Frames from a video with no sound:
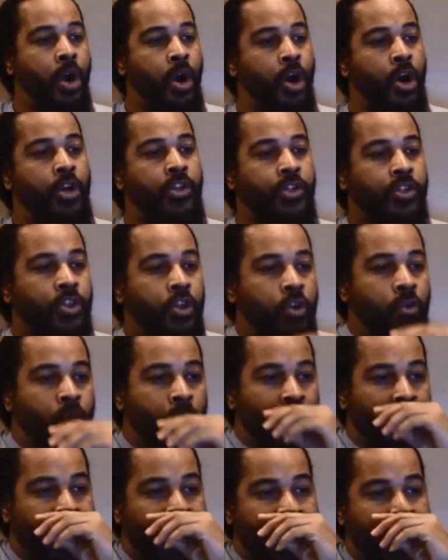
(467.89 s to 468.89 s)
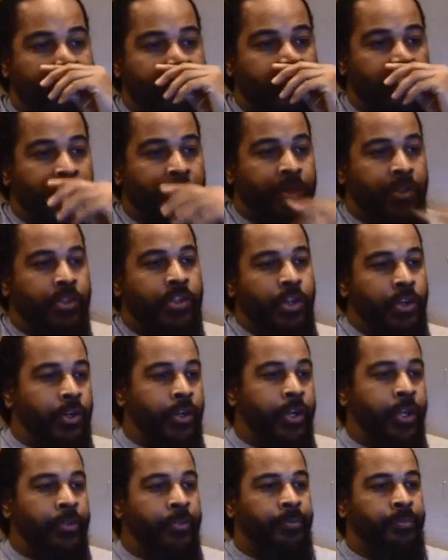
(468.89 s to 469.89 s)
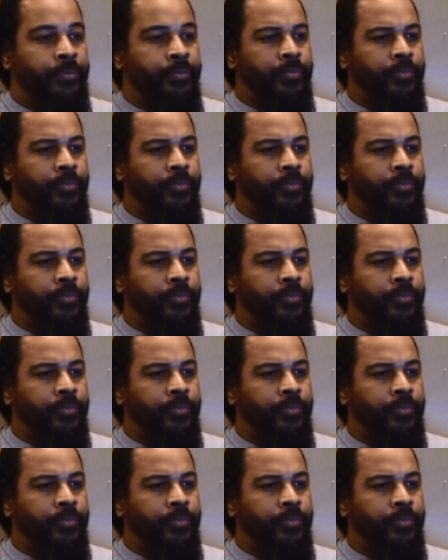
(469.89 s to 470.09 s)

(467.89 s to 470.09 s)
Also, what happened concerning